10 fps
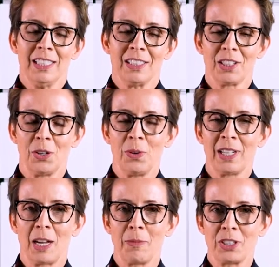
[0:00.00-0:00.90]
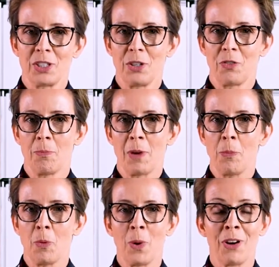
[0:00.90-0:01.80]
So we're coming to you from
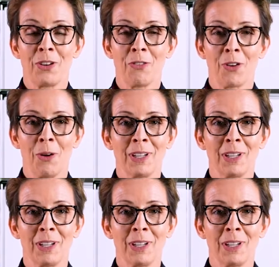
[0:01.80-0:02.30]
Melbourne. Where are you from?